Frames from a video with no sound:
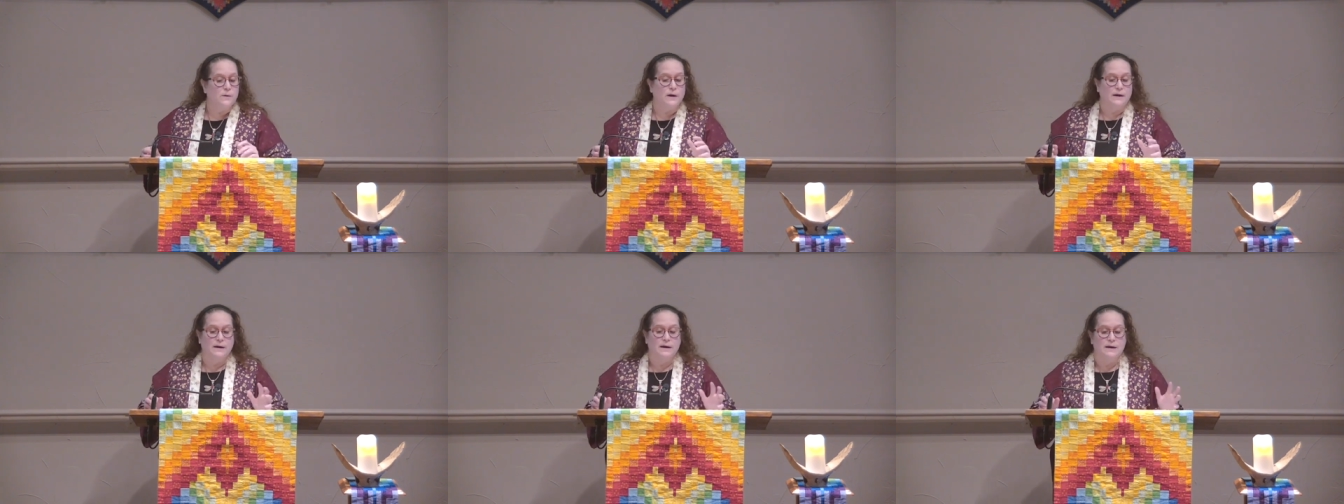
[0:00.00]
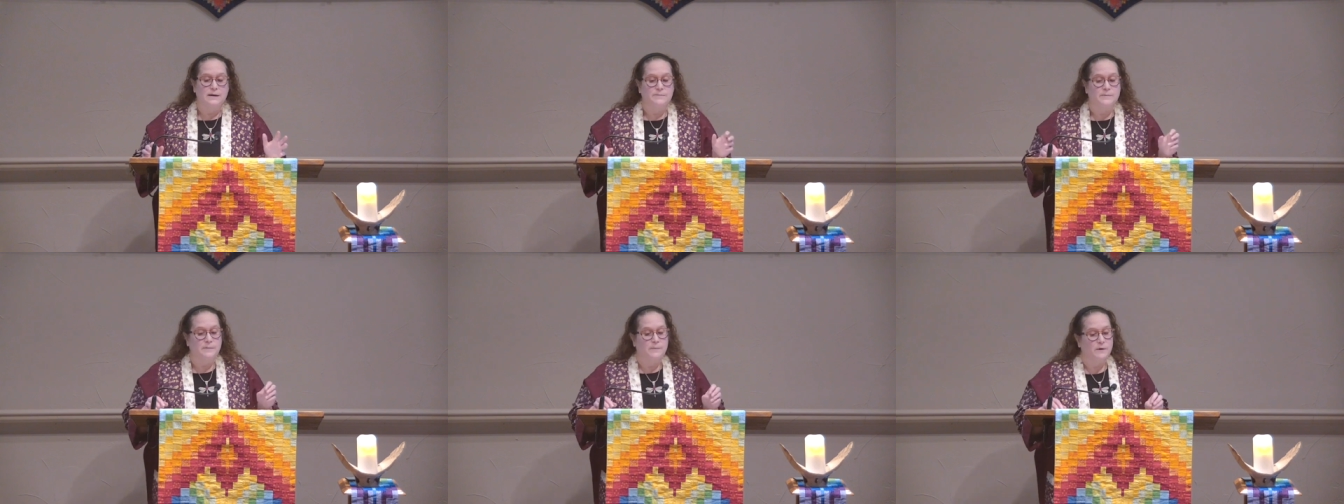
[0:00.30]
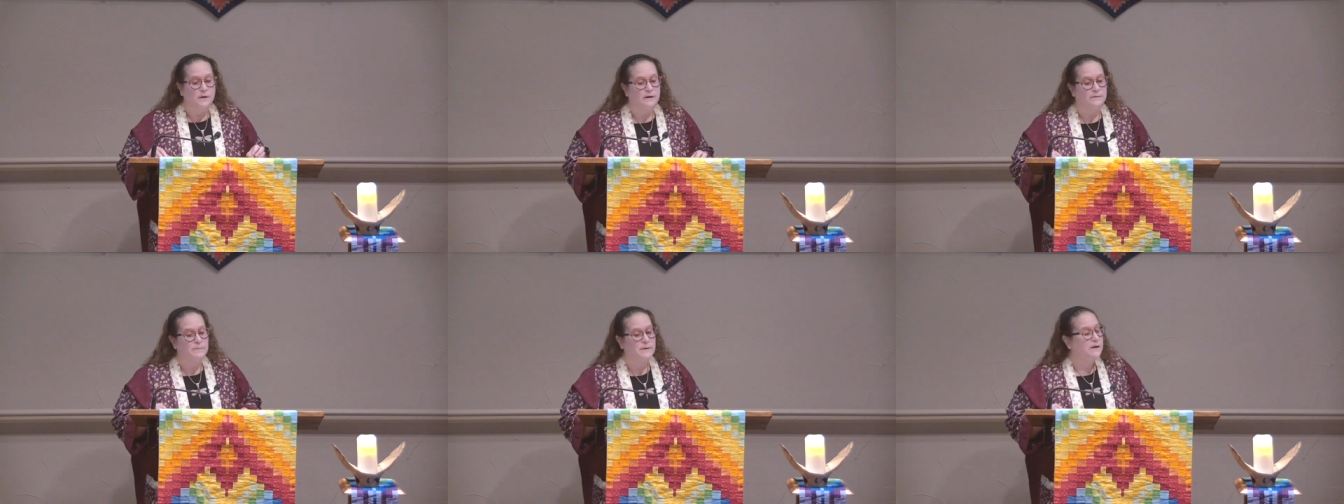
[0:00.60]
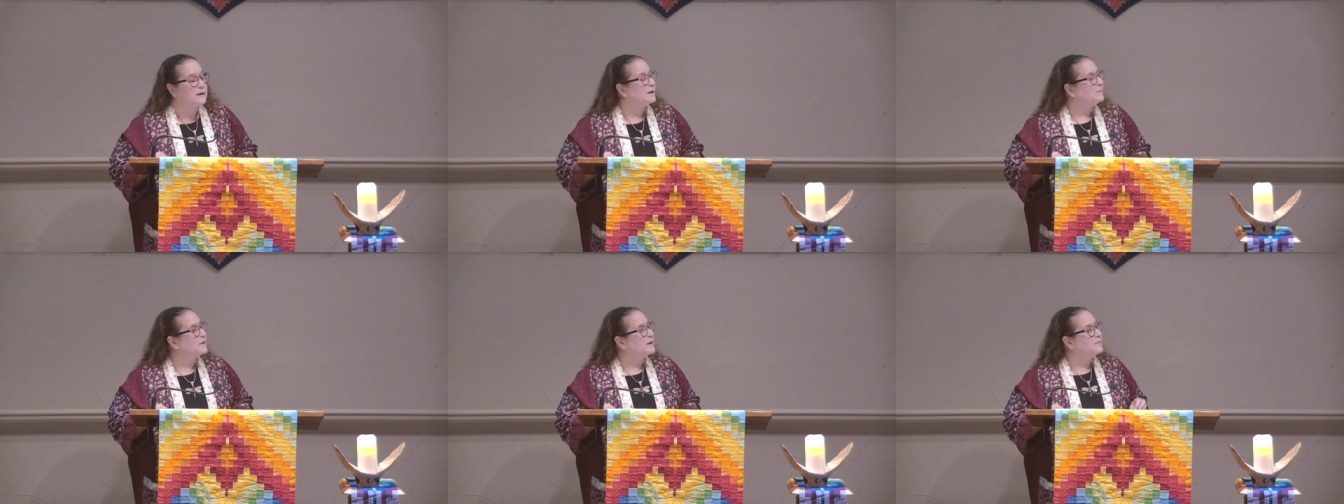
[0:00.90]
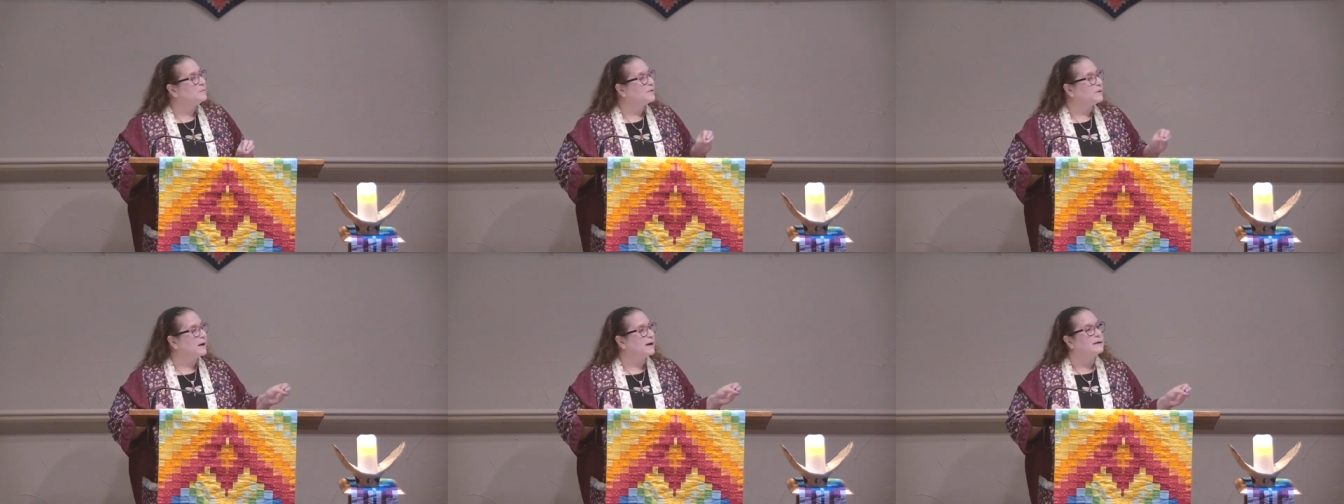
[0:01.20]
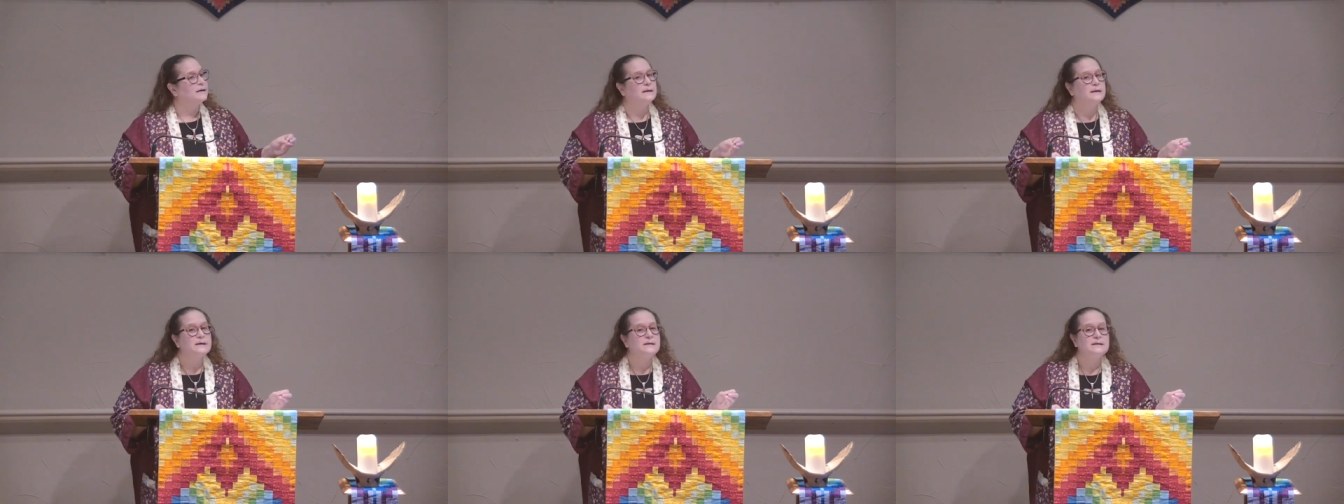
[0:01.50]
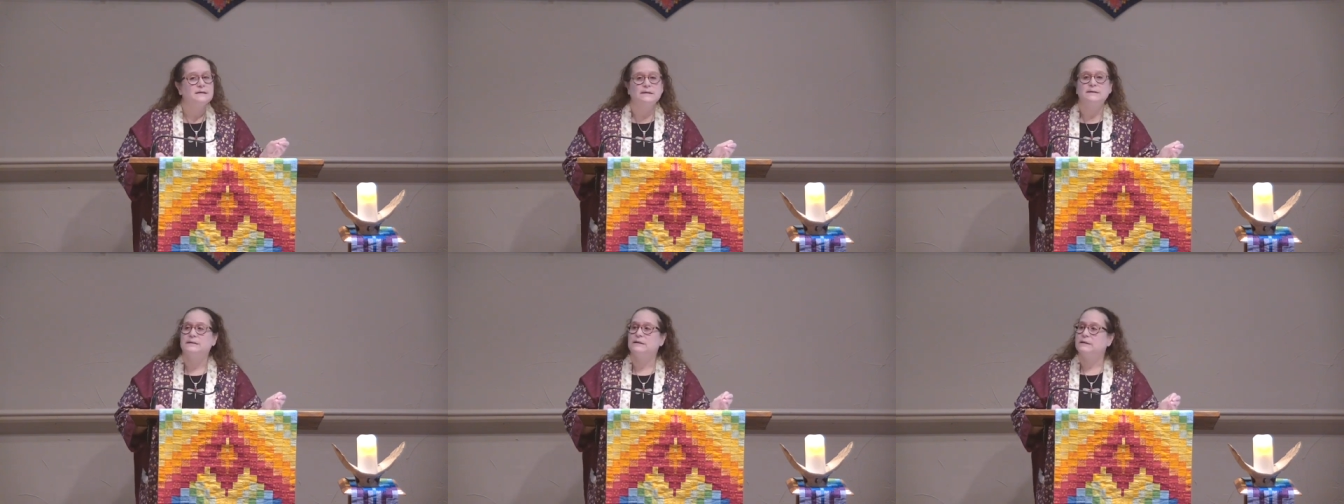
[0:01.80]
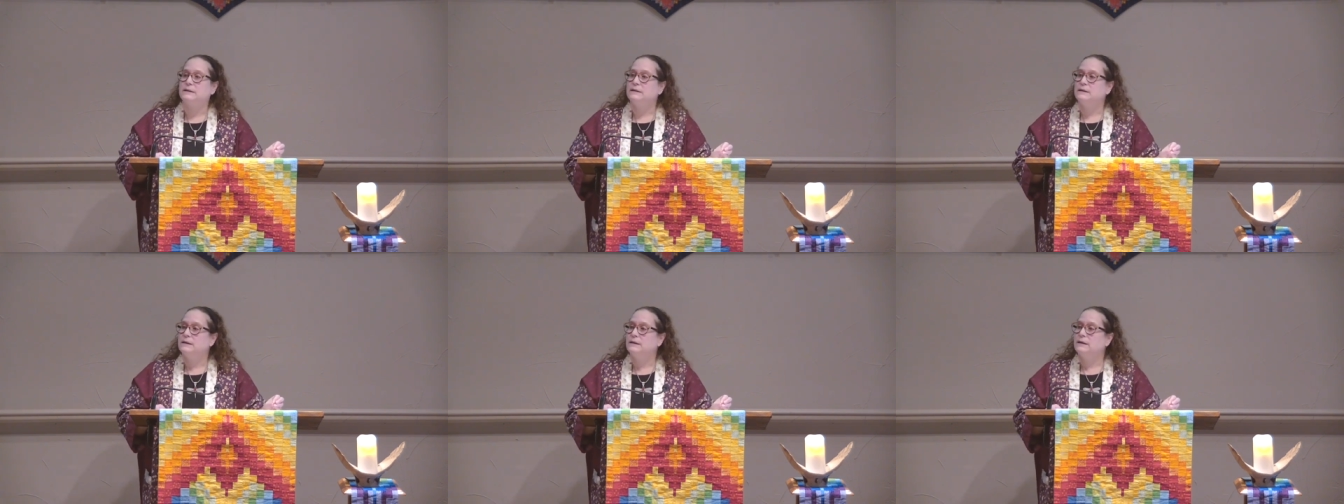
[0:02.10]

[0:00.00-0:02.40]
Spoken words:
who are capable of becoming pregnant.